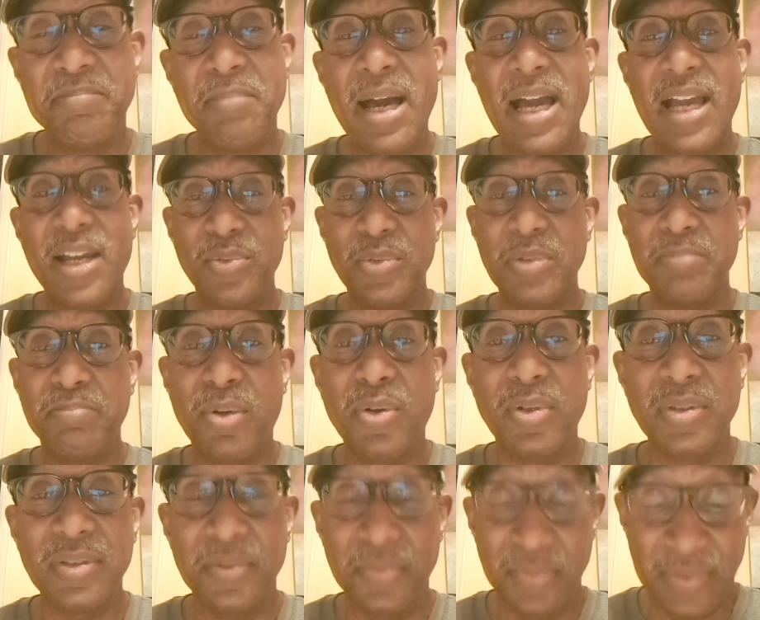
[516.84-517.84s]
by a
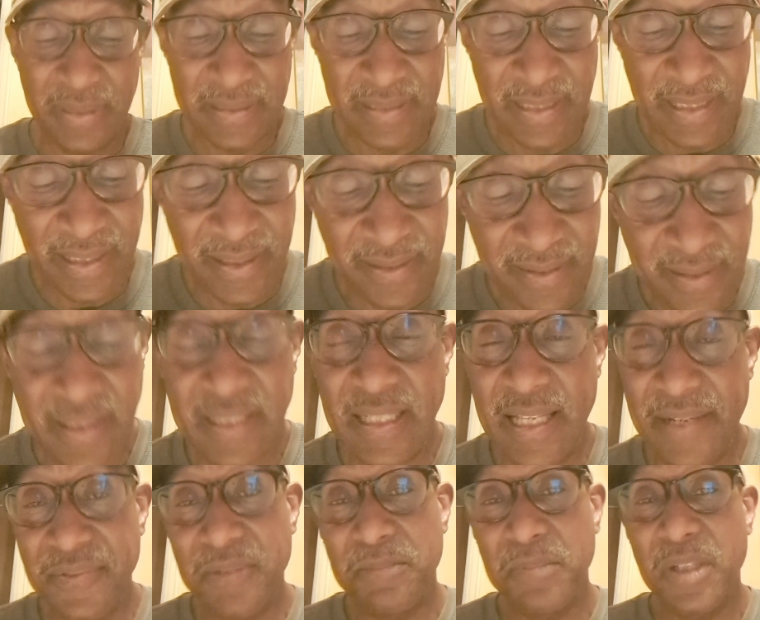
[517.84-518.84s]
reporter one day, and I
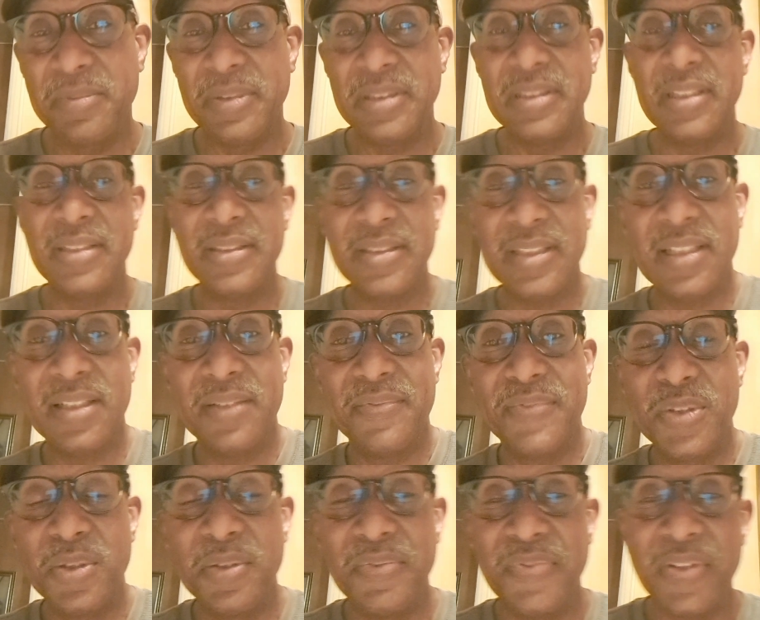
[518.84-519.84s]
remember this
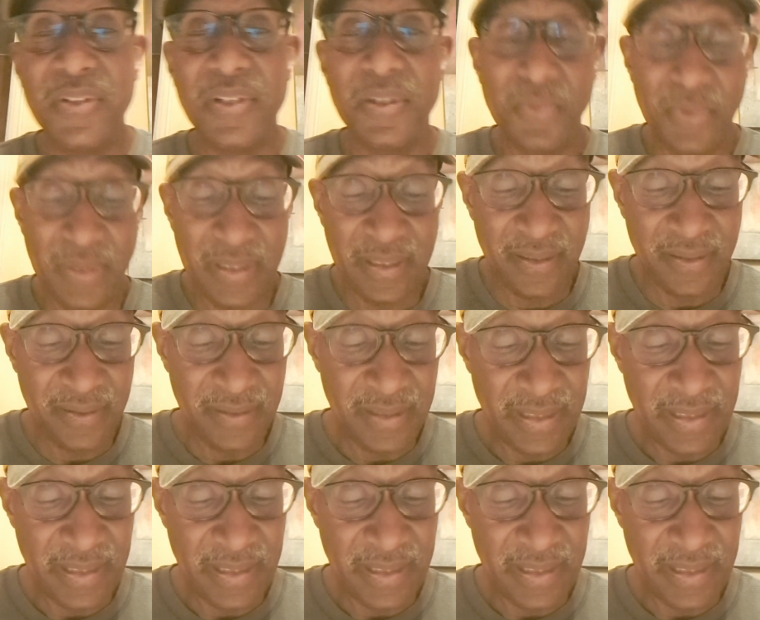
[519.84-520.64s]
interview very well.